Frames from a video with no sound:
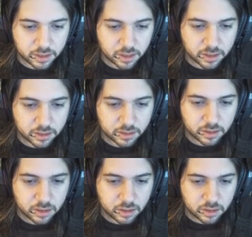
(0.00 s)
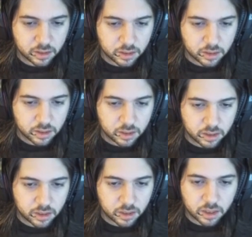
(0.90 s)
Kane.
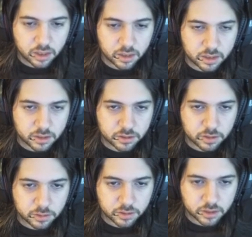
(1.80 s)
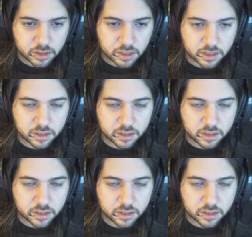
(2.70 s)
That just goes into that kind of